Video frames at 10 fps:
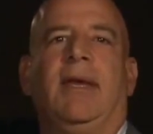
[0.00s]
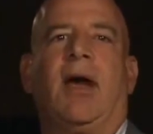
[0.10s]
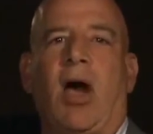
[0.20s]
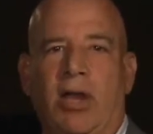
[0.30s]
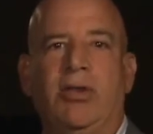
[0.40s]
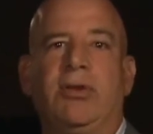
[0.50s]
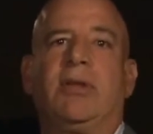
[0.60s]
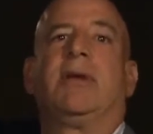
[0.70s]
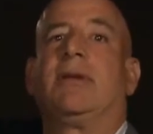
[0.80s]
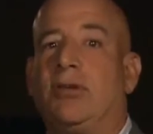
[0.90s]
Are you going
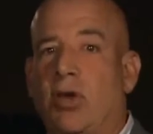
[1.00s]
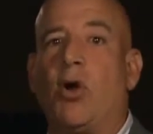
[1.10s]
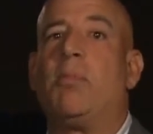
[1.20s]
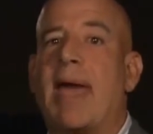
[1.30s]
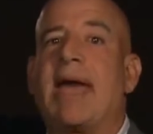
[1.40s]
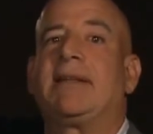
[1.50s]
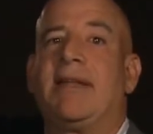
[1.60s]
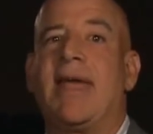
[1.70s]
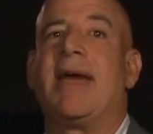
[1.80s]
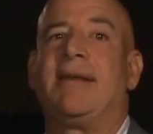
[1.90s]
to go back to
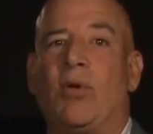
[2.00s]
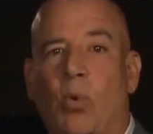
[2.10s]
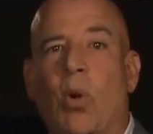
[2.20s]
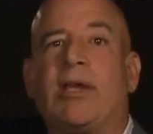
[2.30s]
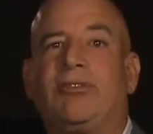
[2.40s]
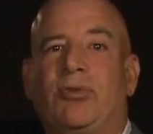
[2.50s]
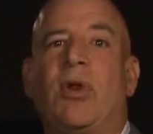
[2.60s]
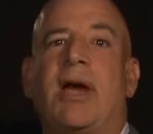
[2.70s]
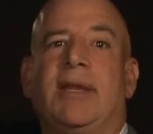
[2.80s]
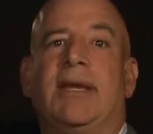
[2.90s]
that
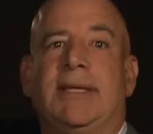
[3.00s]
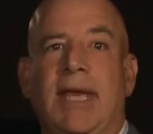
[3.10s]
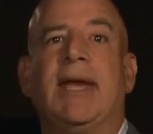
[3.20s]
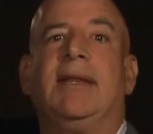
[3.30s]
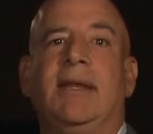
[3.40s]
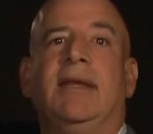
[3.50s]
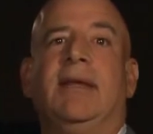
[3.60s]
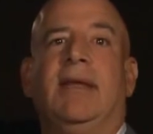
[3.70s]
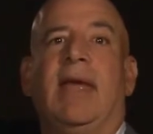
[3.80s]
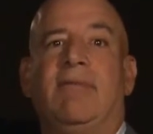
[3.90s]
restaurant again
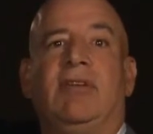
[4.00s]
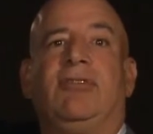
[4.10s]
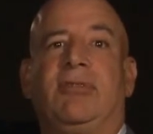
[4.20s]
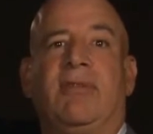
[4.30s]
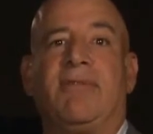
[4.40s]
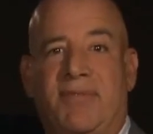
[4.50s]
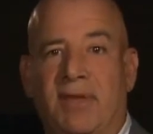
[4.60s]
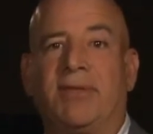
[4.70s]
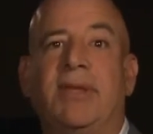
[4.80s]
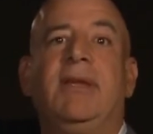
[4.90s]
if it's
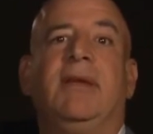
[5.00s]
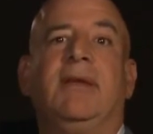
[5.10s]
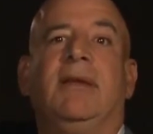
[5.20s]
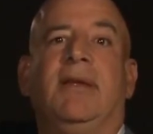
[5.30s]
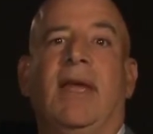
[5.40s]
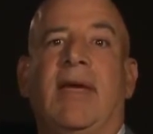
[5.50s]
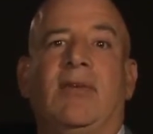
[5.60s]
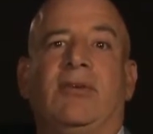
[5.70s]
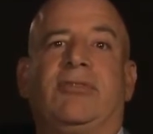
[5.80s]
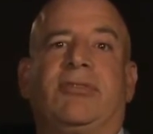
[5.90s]
filthy and
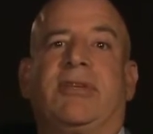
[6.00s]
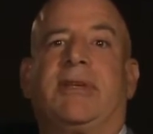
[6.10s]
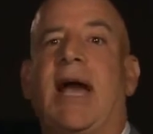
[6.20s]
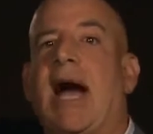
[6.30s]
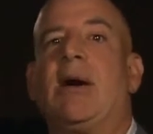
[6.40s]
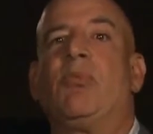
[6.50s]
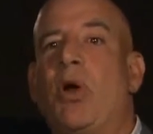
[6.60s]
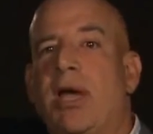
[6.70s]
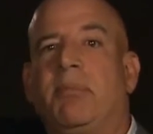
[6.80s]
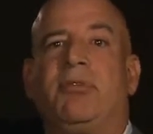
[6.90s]
there's
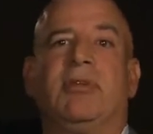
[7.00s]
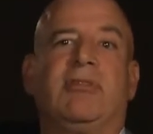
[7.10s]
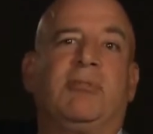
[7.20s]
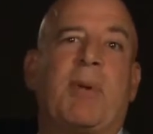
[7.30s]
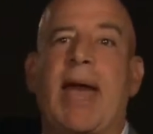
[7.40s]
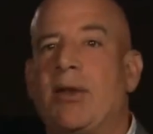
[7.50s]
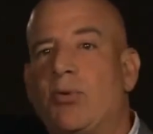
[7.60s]
cobwebs and spider